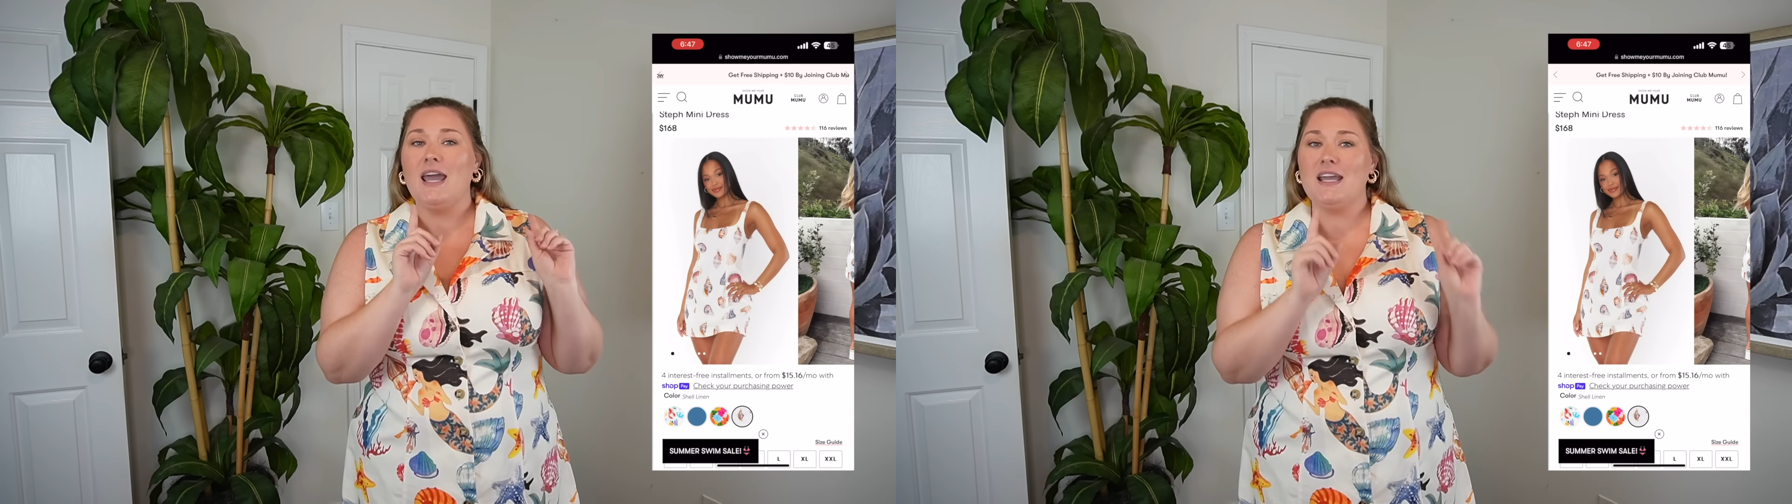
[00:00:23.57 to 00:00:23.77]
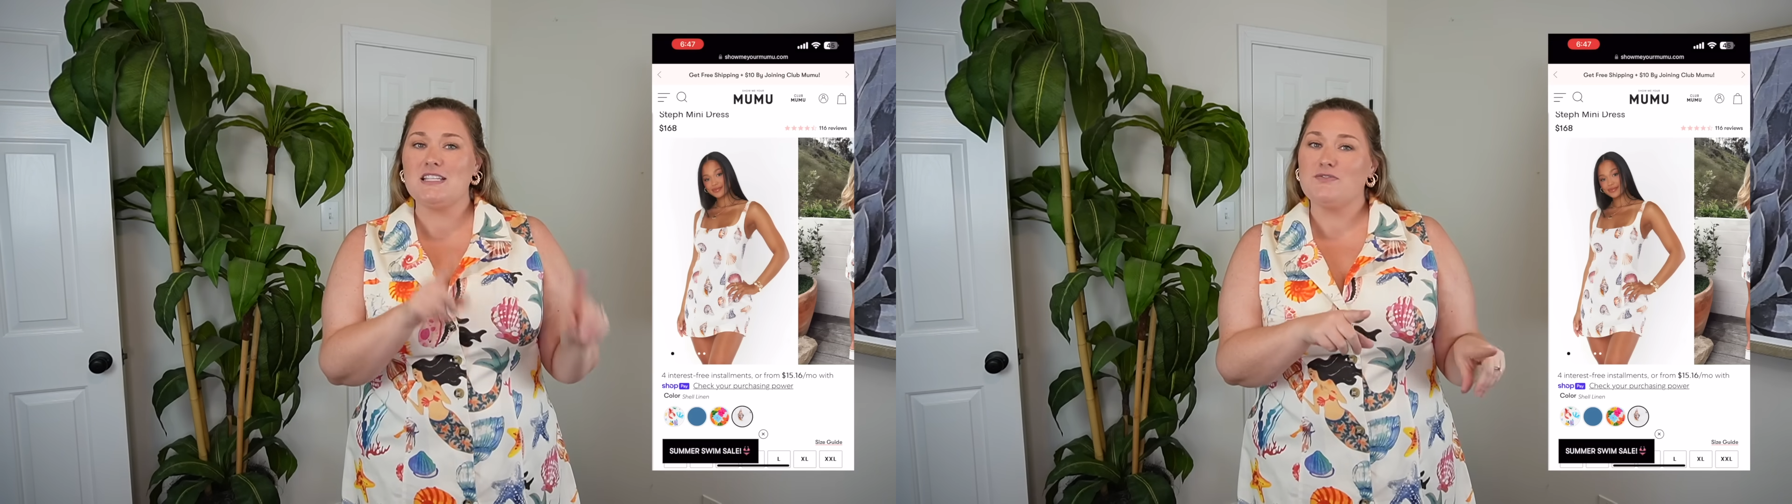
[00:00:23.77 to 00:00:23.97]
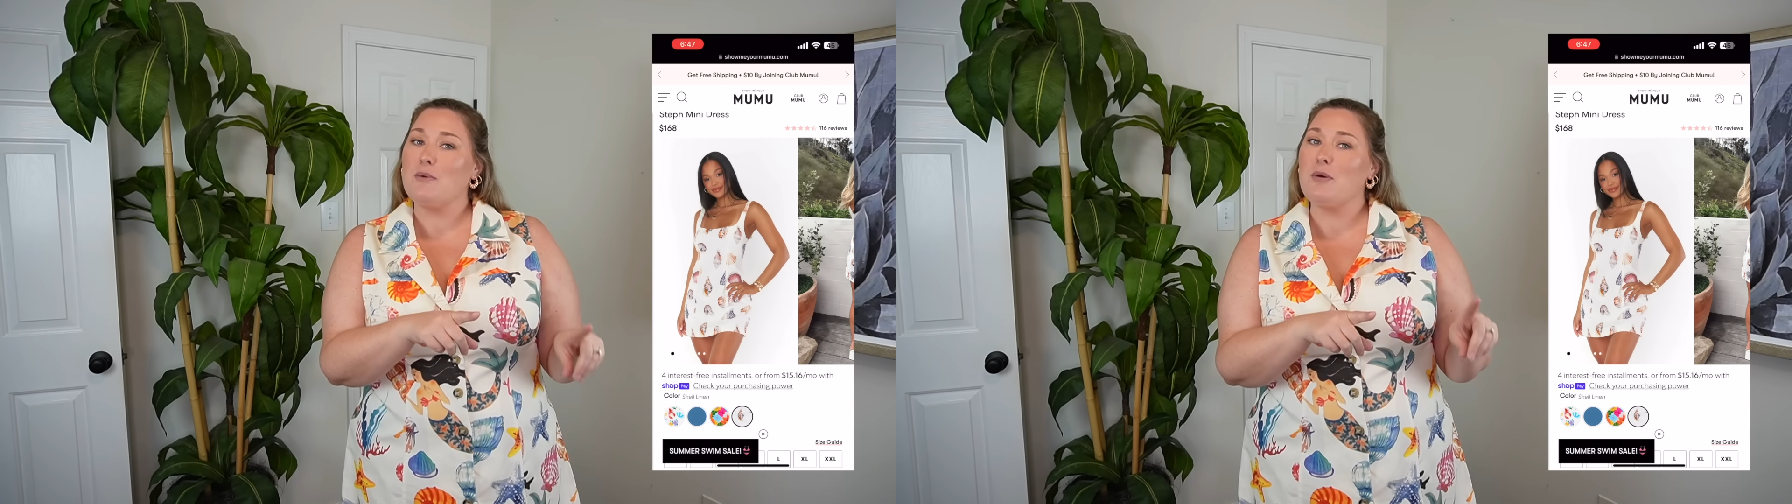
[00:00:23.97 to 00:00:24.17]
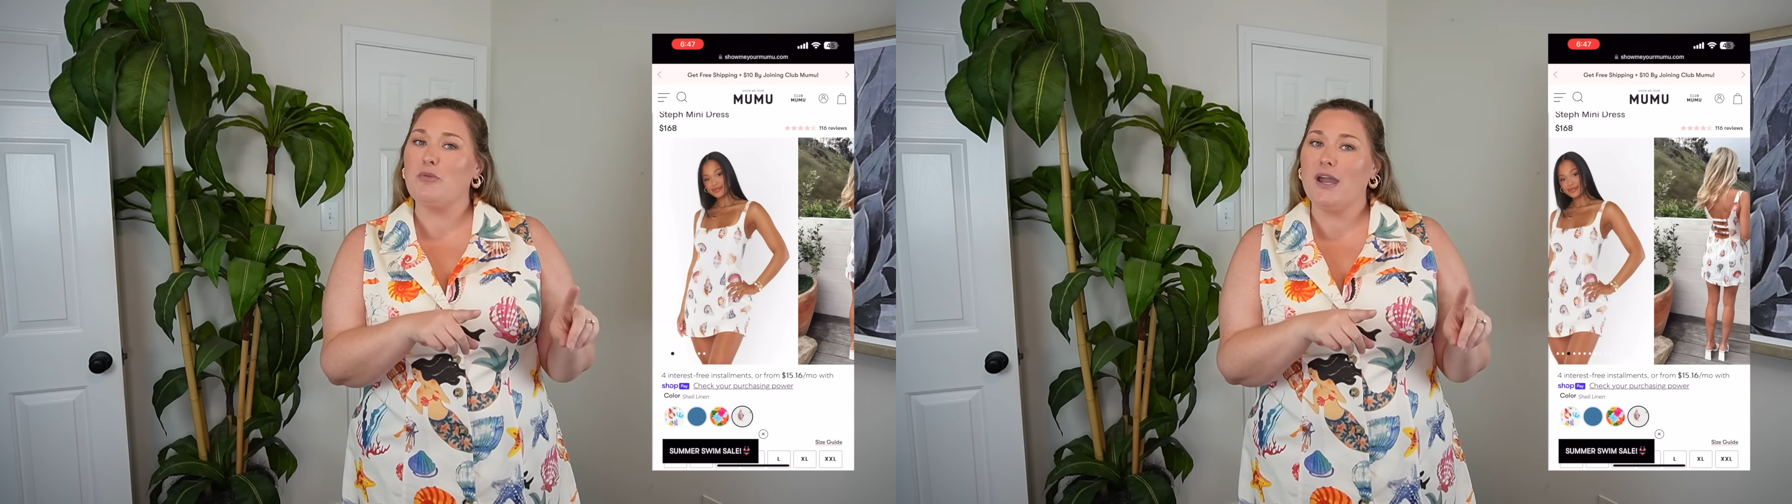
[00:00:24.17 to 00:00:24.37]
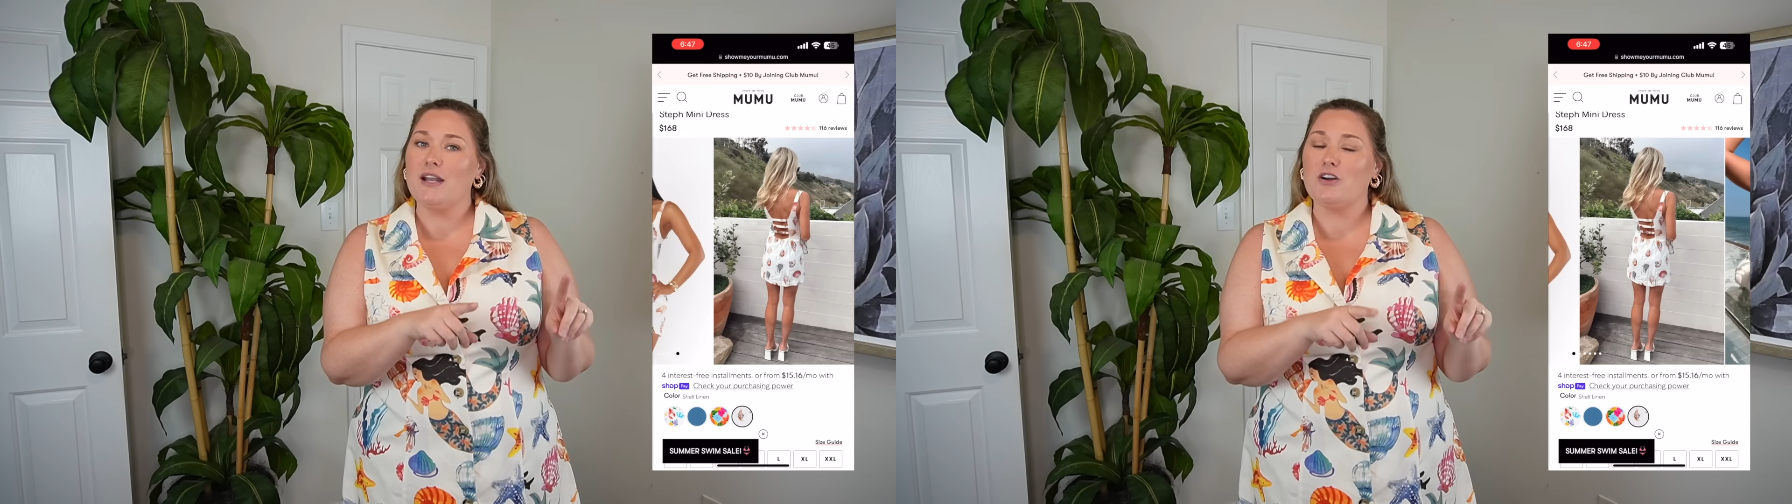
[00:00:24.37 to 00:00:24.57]
It's from a
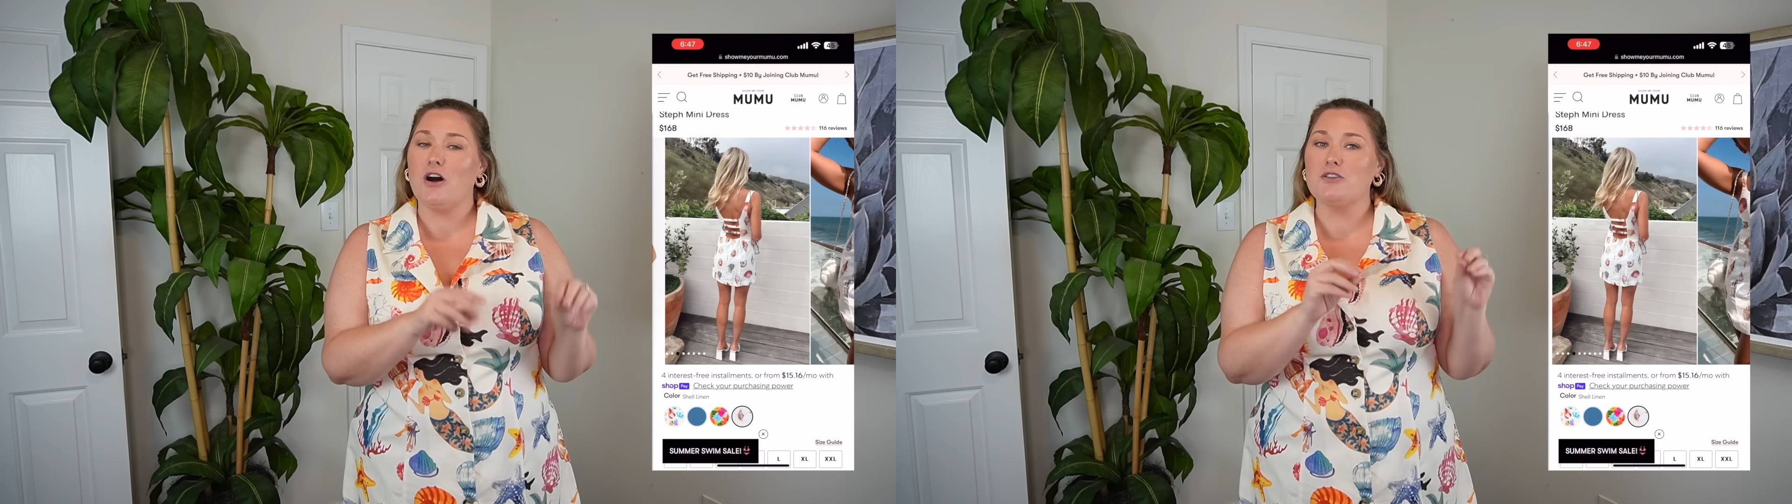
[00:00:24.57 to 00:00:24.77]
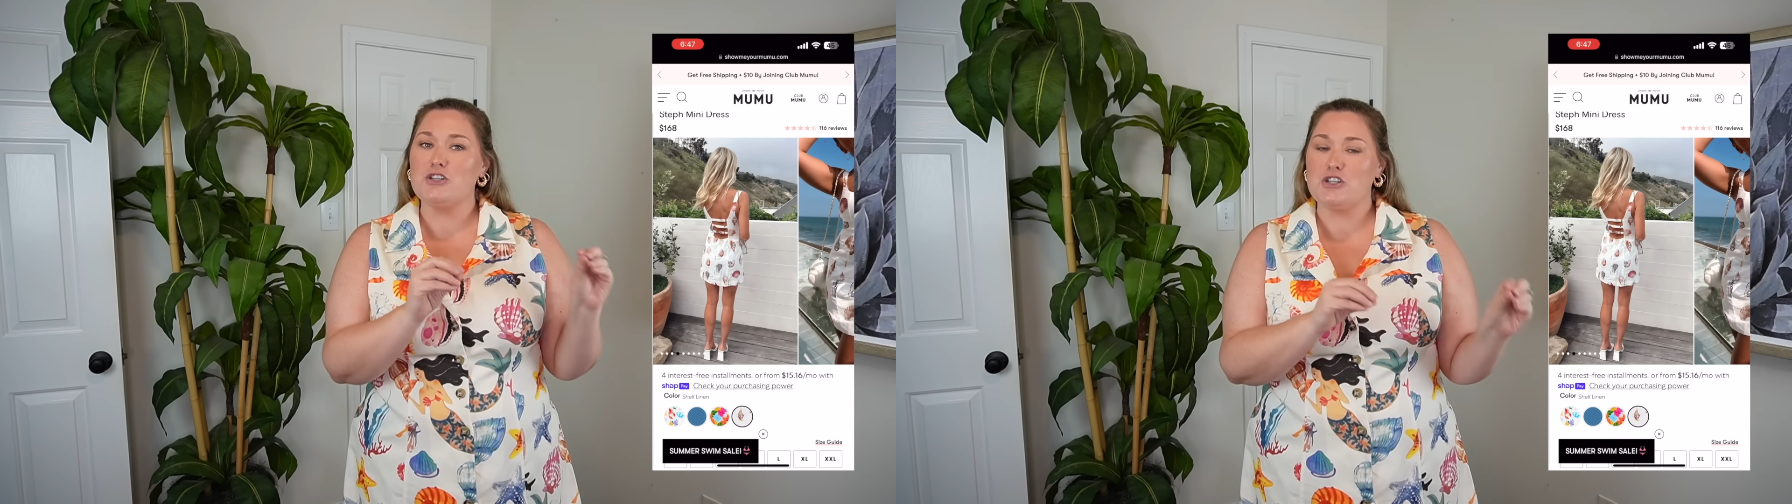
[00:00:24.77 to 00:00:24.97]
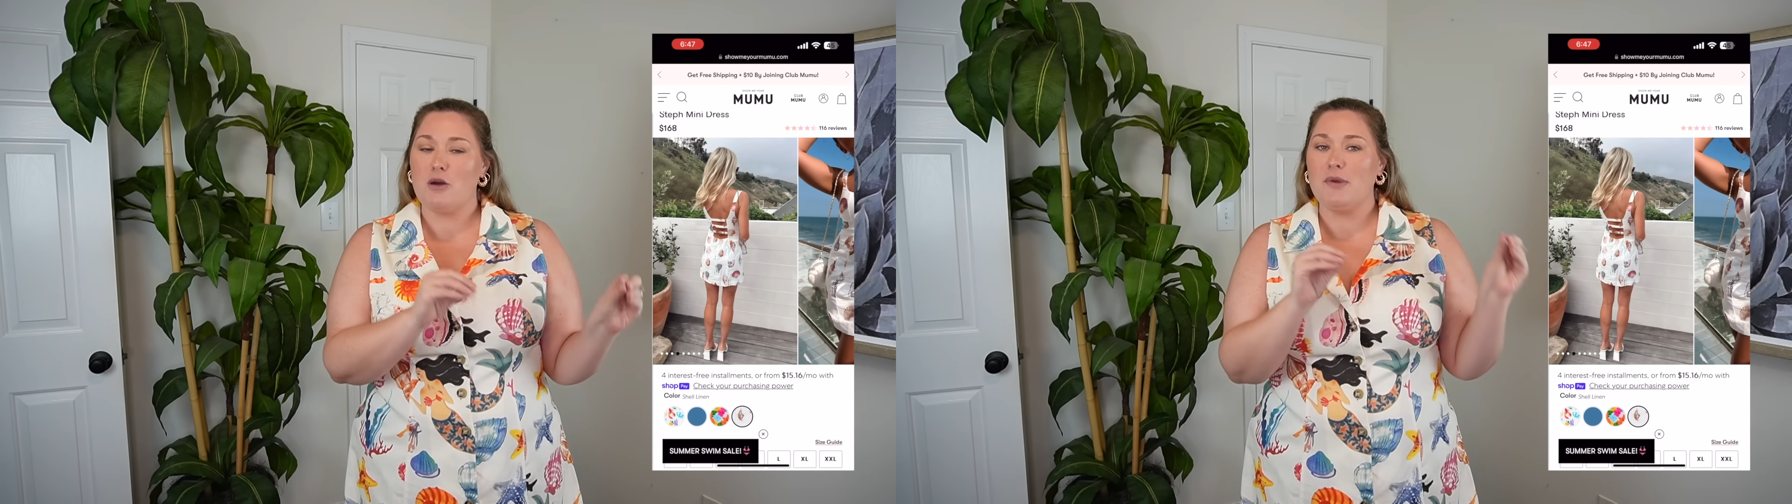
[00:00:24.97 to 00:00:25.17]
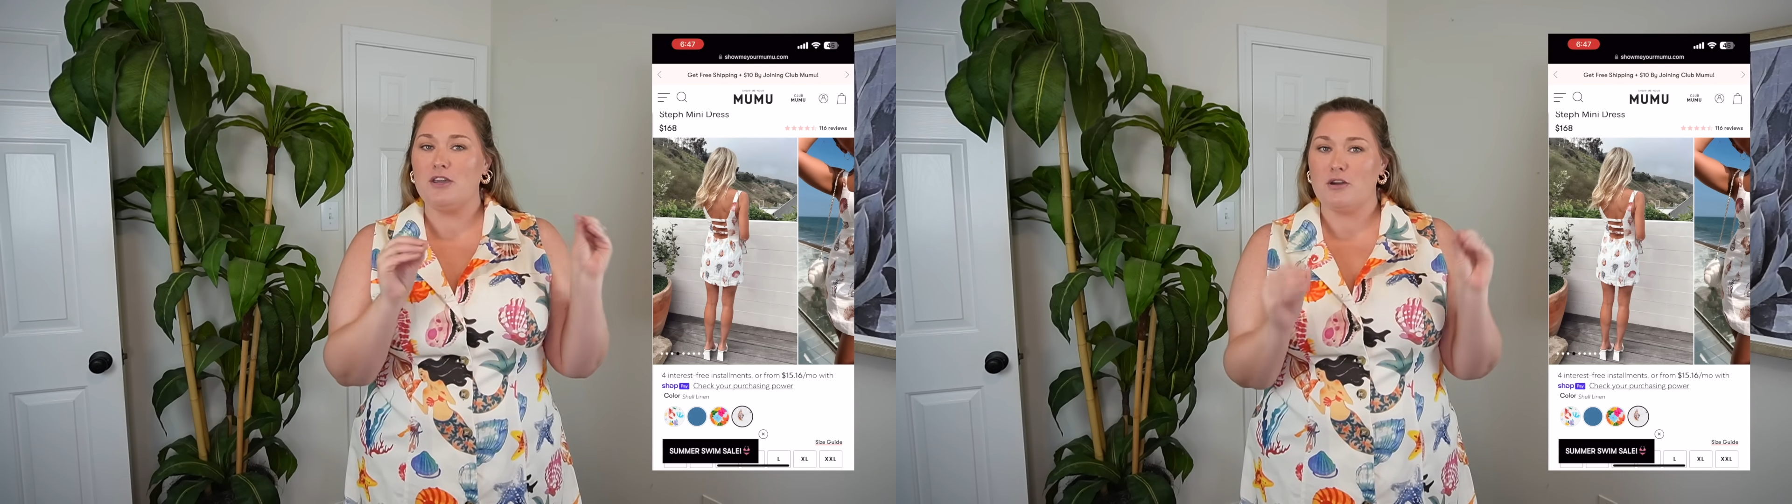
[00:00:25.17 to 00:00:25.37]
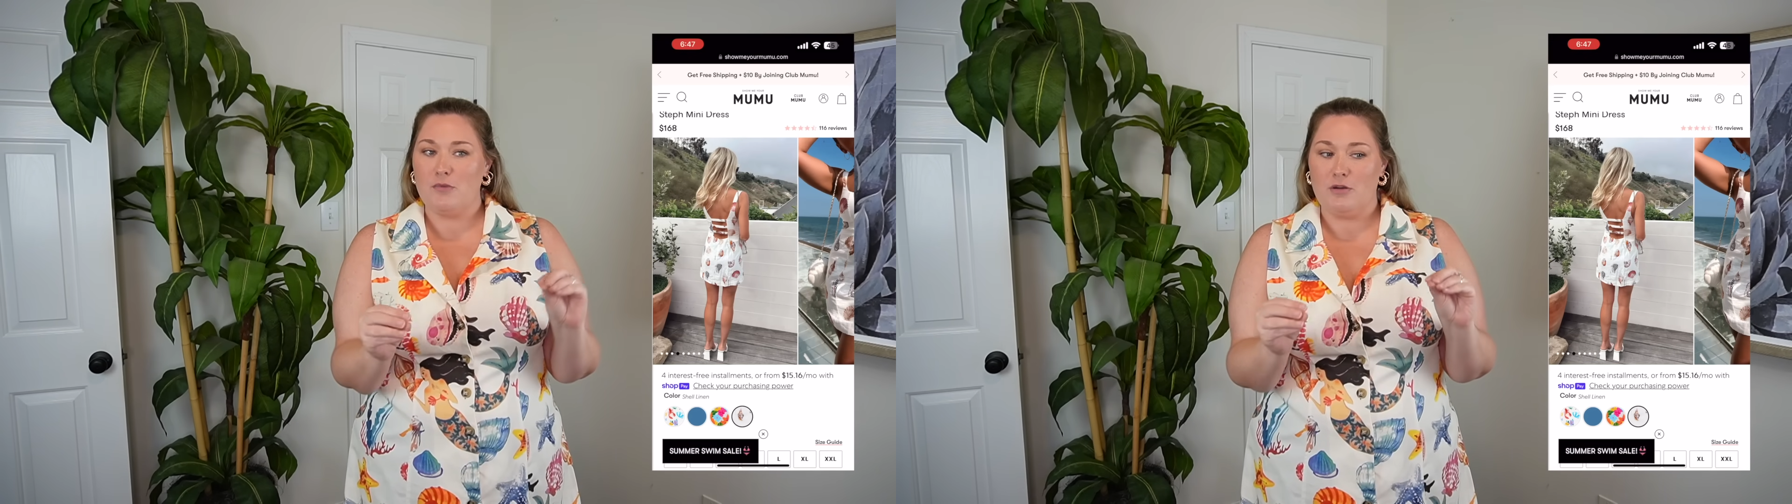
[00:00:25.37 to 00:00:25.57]
brand called Show Me
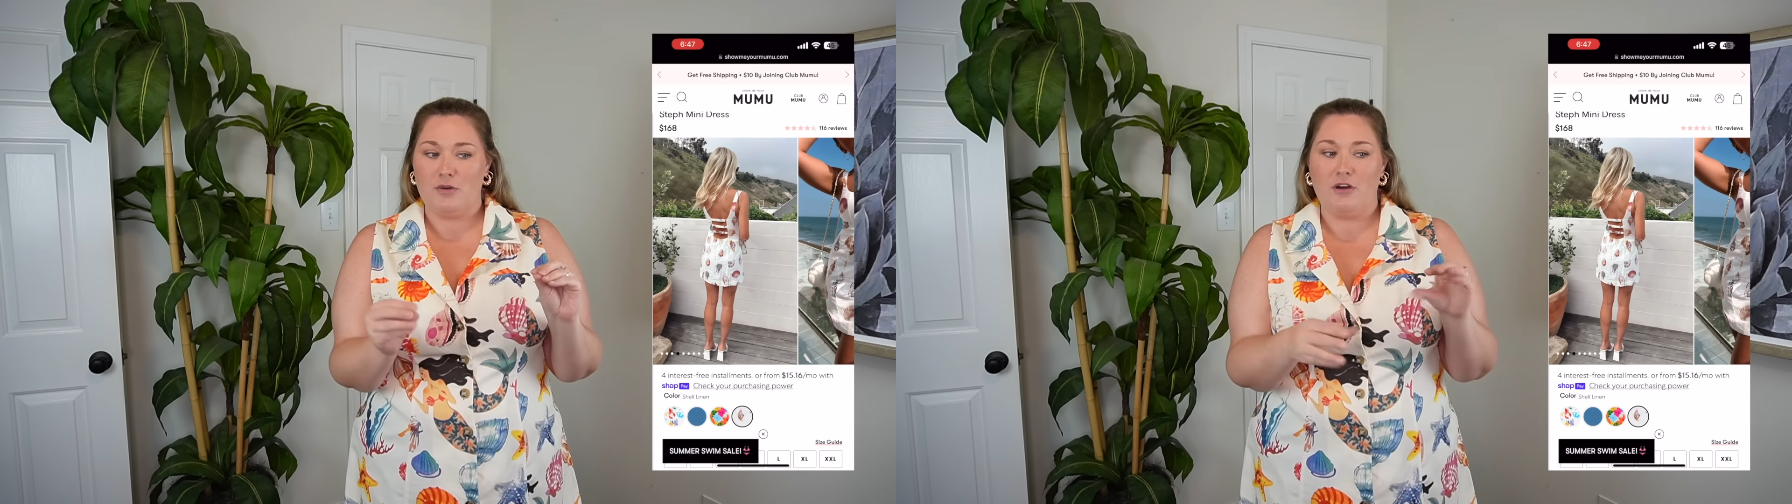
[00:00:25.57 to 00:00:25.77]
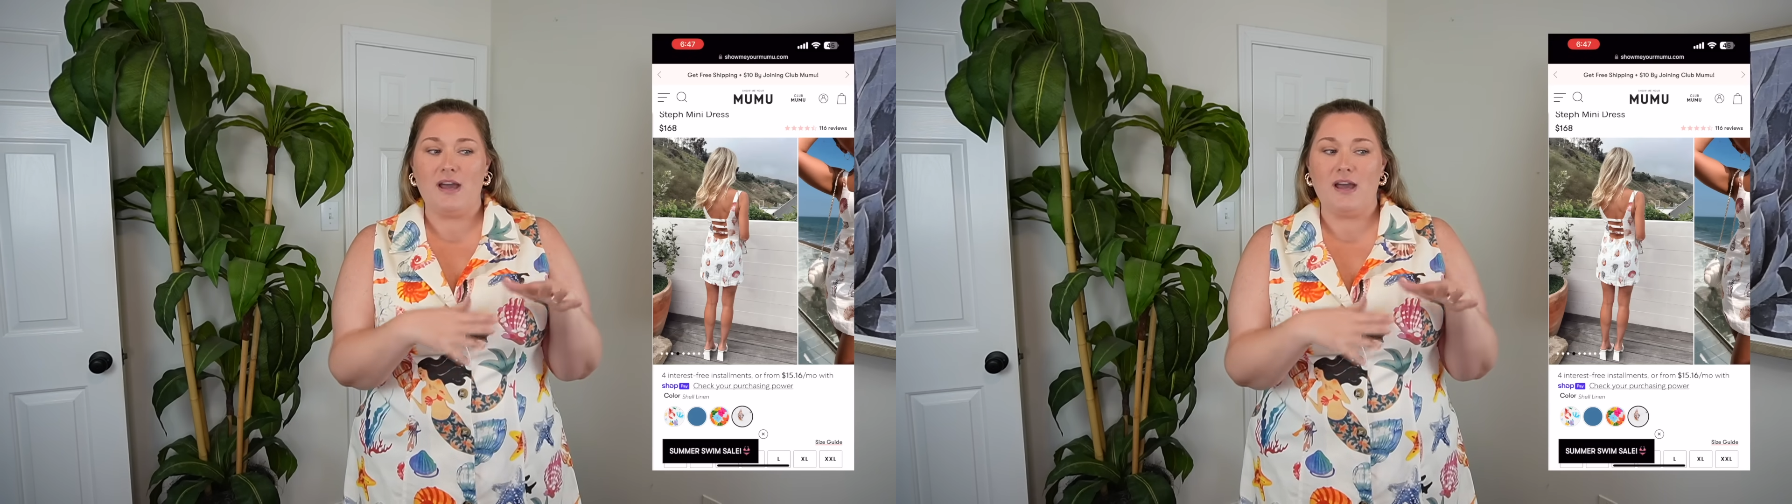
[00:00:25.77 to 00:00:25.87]
Your Mumu,